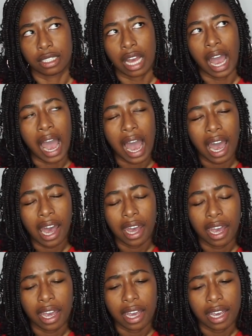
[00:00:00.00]

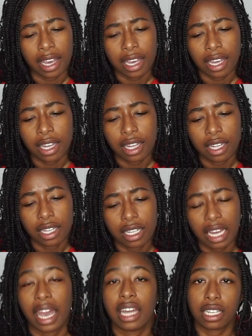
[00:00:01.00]
I
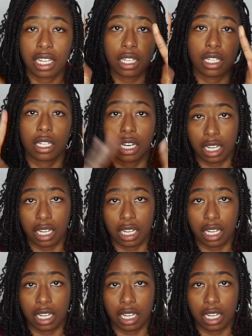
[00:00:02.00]
had to get